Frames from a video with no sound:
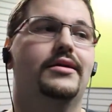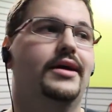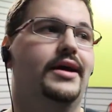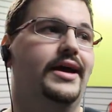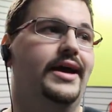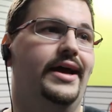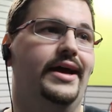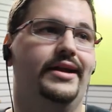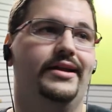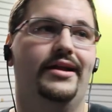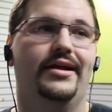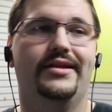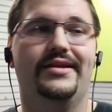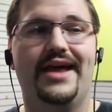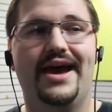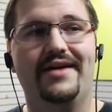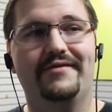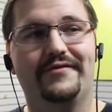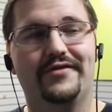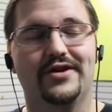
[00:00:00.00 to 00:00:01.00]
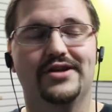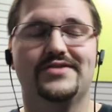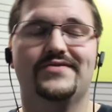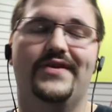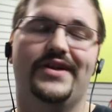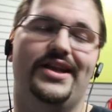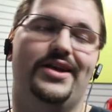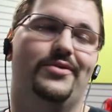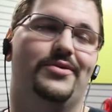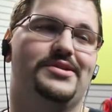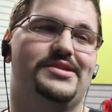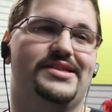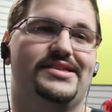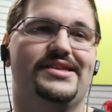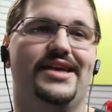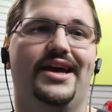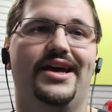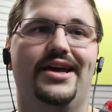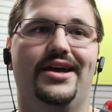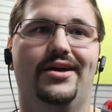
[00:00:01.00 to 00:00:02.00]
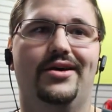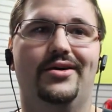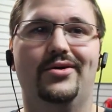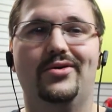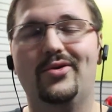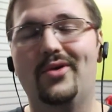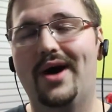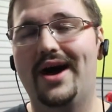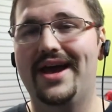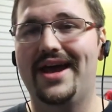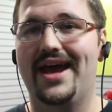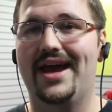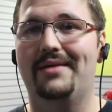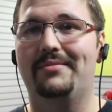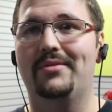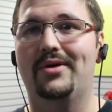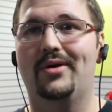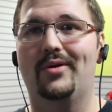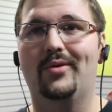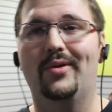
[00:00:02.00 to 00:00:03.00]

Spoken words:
And that first video was to tell you who I am,